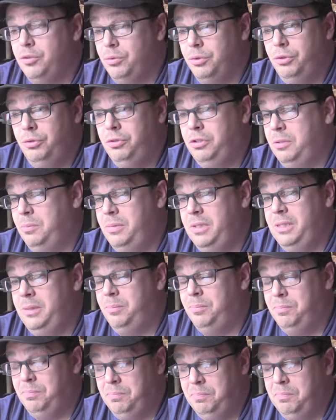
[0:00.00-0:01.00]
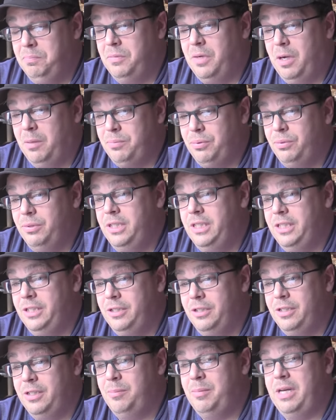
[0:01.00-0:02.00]
grew to be a pretty
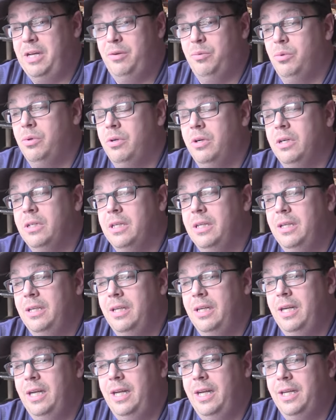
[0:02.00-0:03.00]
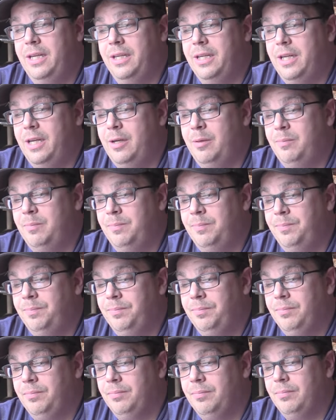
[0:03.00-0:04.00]
good amount of work and um,
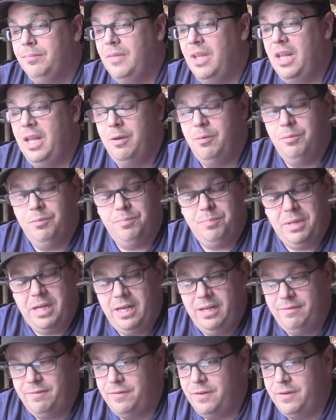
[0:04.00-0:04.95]
it paid